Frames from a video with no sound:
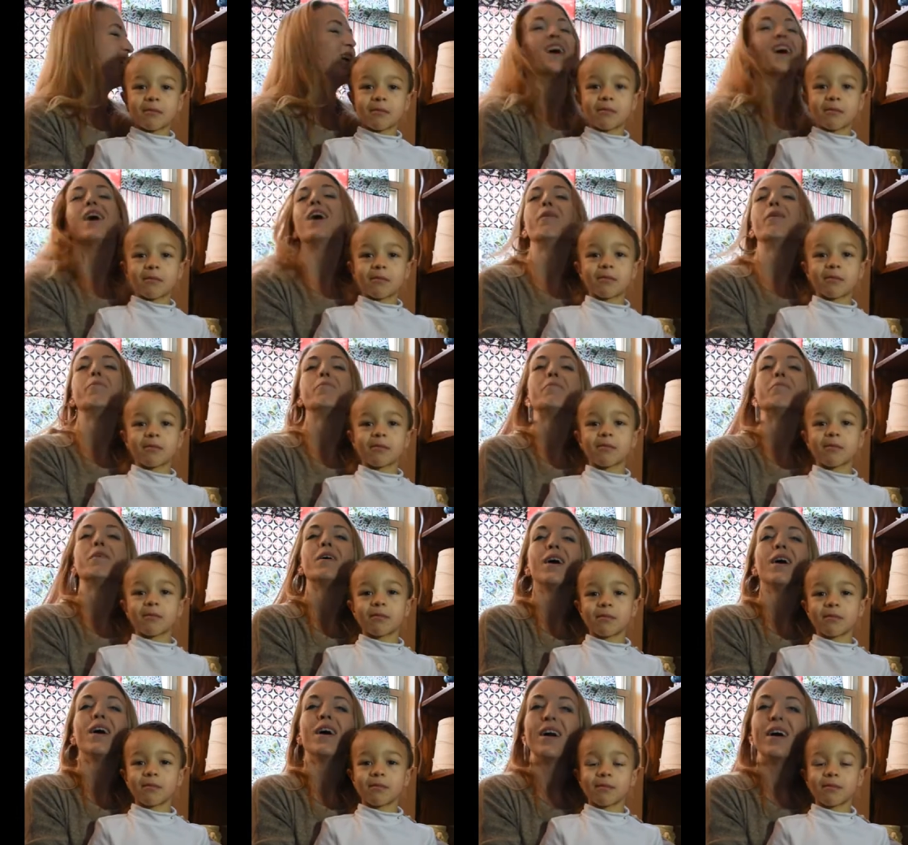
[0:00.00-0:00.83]
Speaker 1: Um,
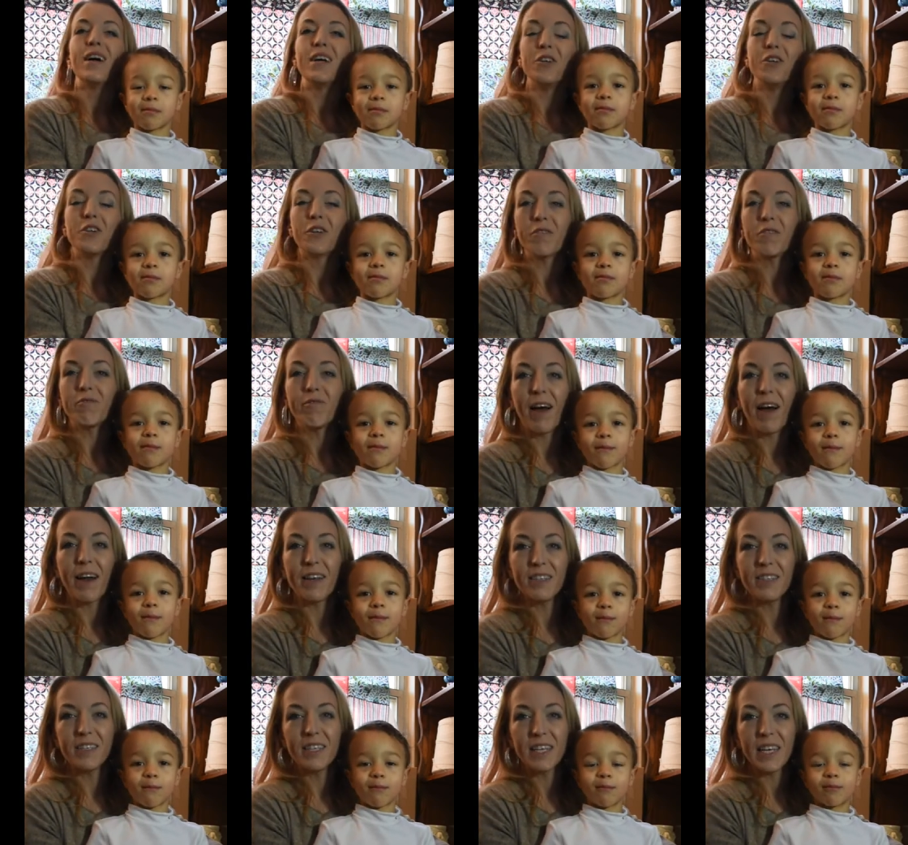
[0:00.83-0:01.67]
You can
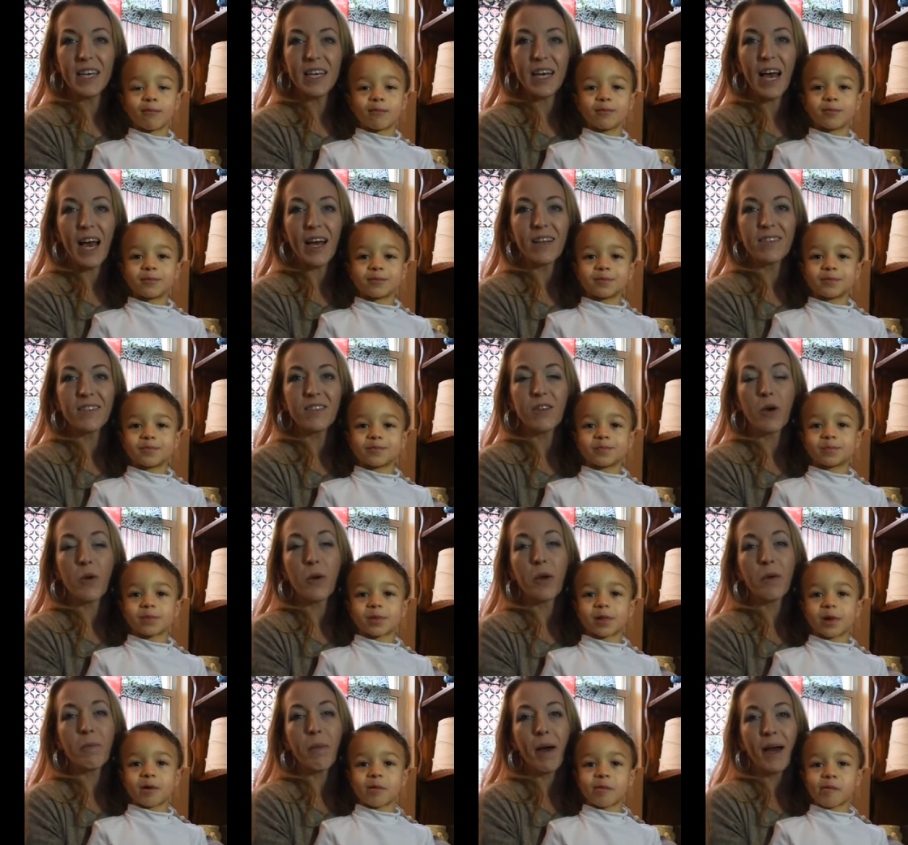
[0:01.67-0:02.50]
find Tea at
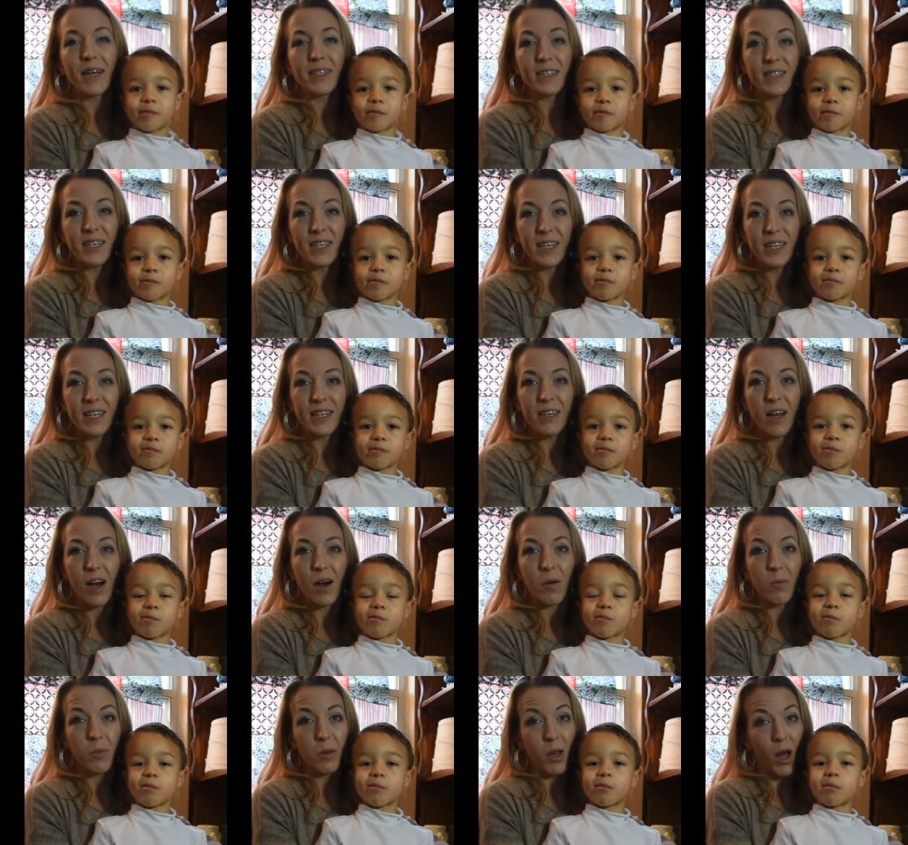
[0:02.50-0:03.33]
sewing by tea
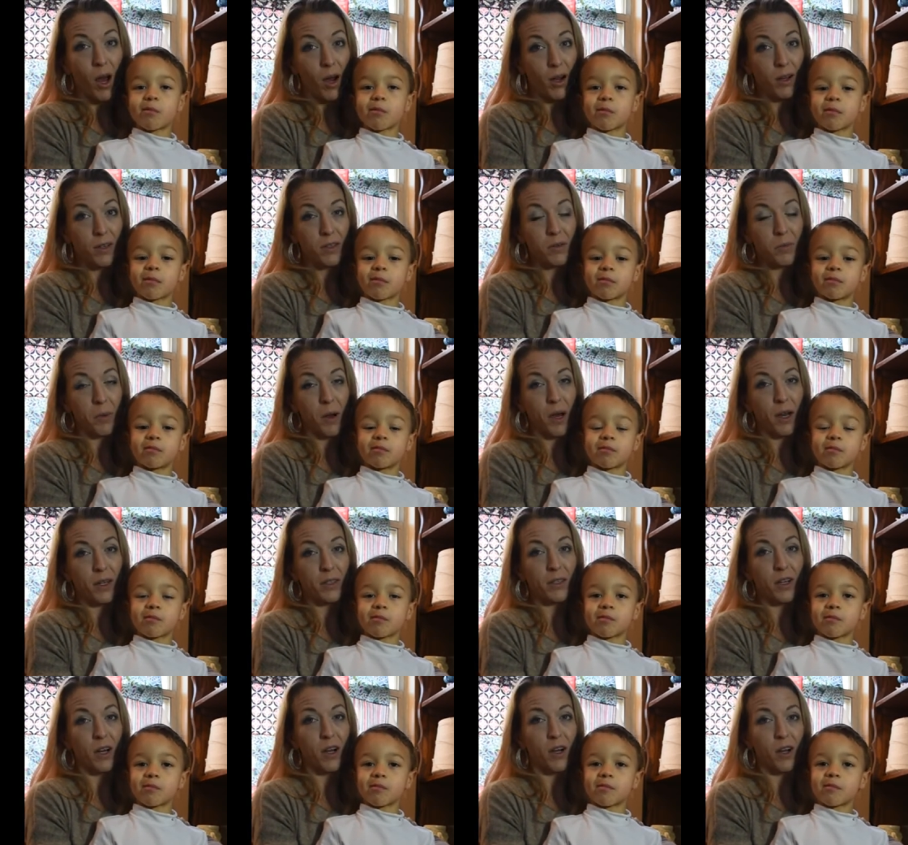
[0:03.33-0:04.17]
dot blogspot
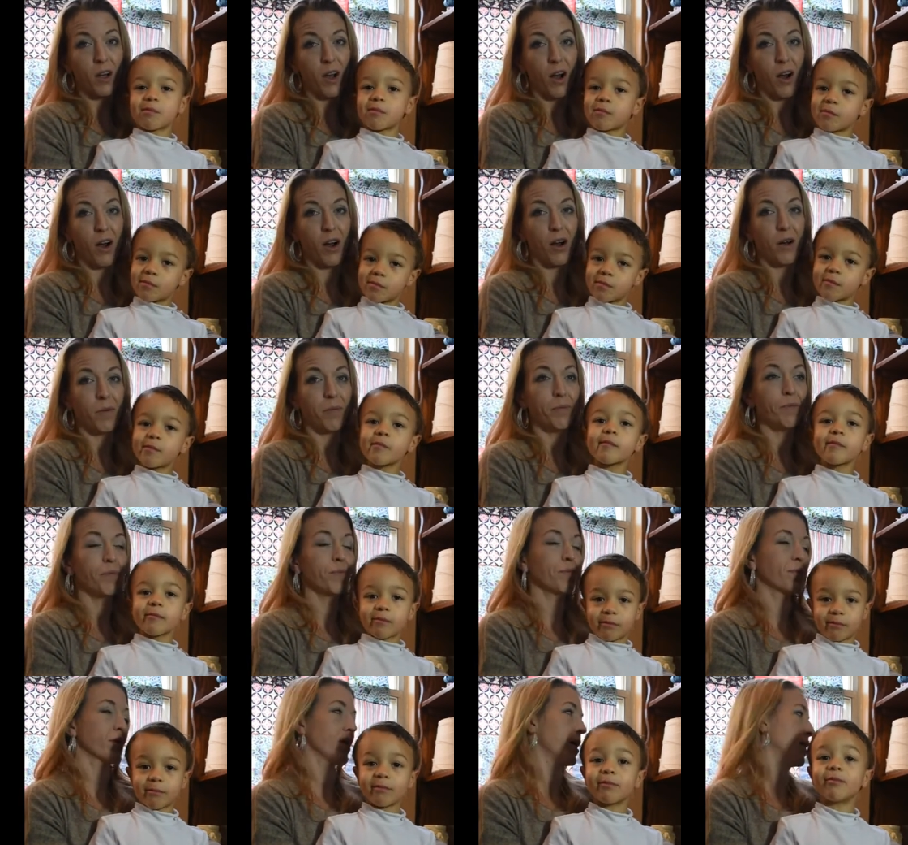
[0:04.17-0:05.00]
dot com.
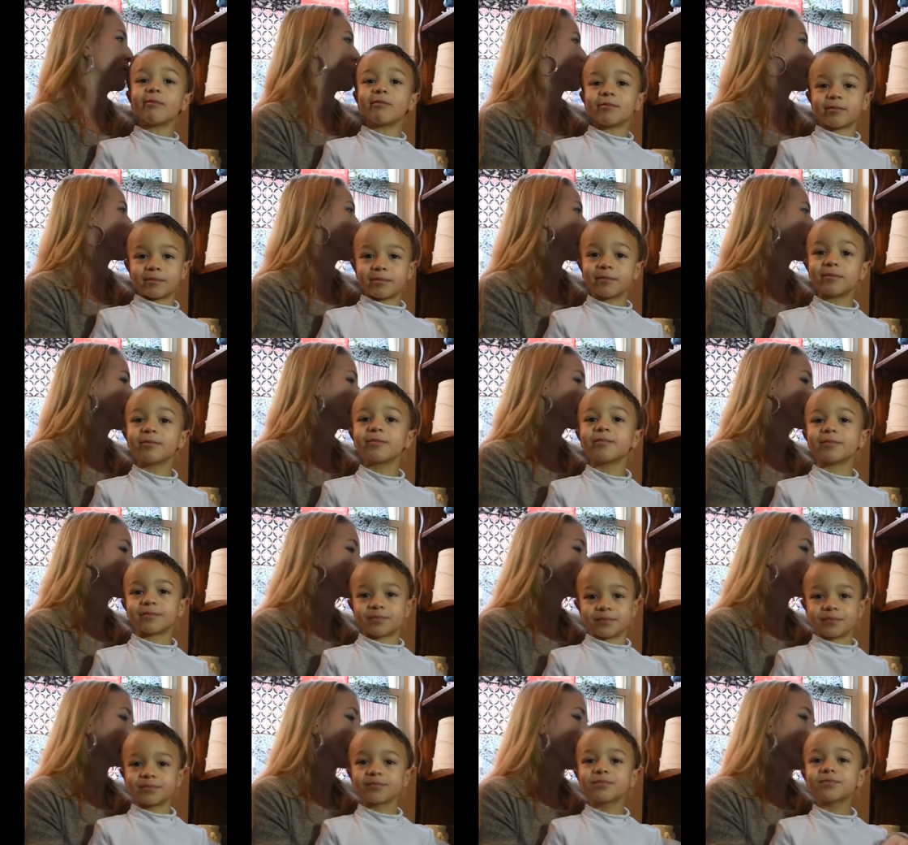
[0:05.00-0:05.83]
Um, her
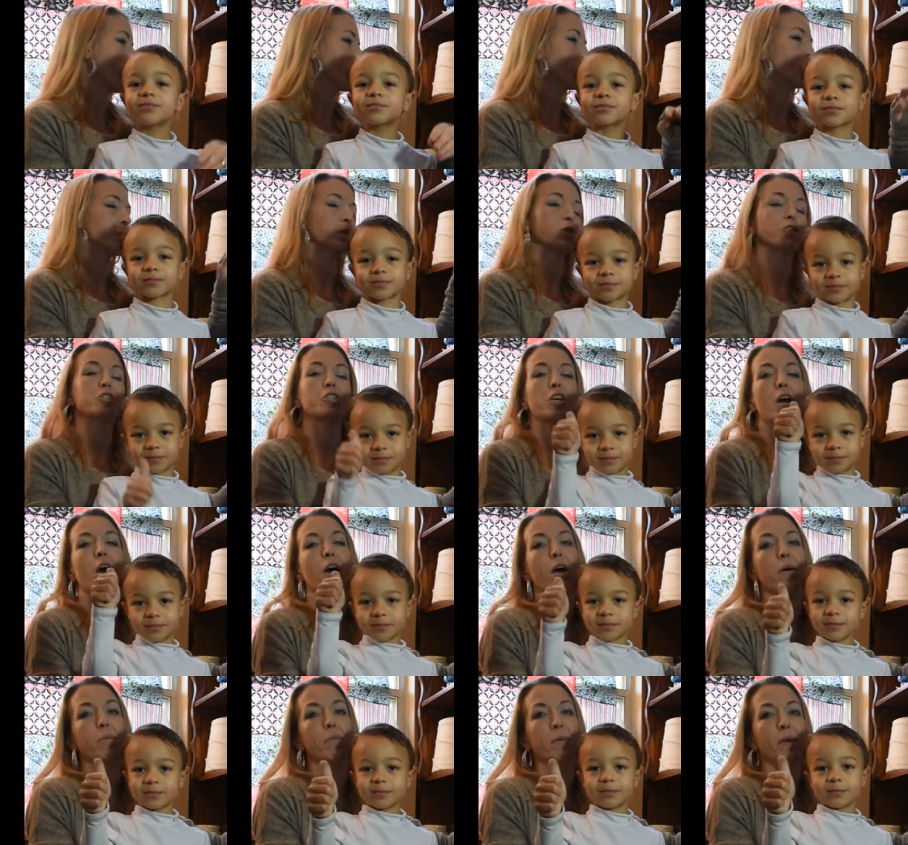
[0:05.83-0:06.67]
fabric
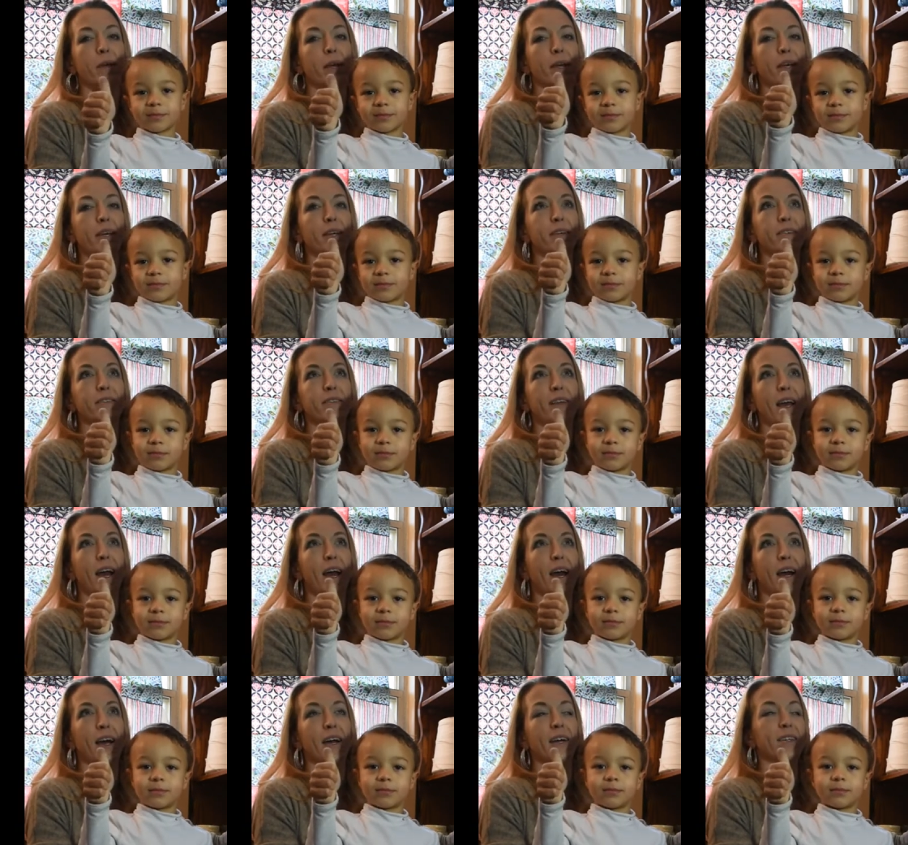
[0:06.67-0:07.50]
shop is
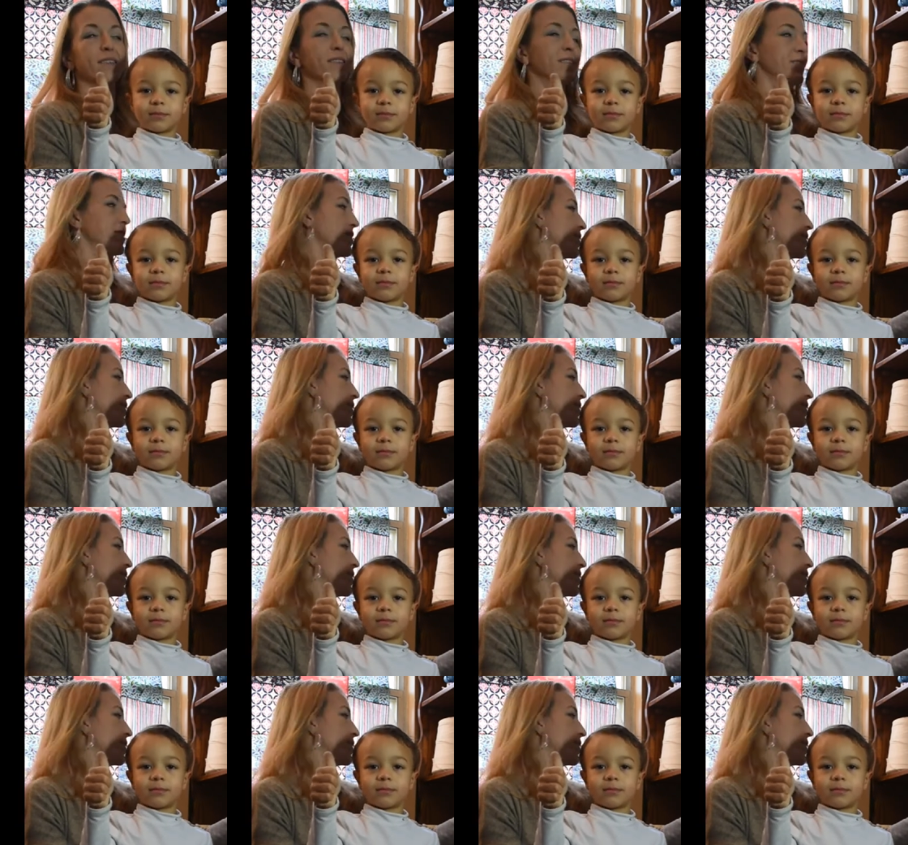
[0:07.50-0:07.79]
at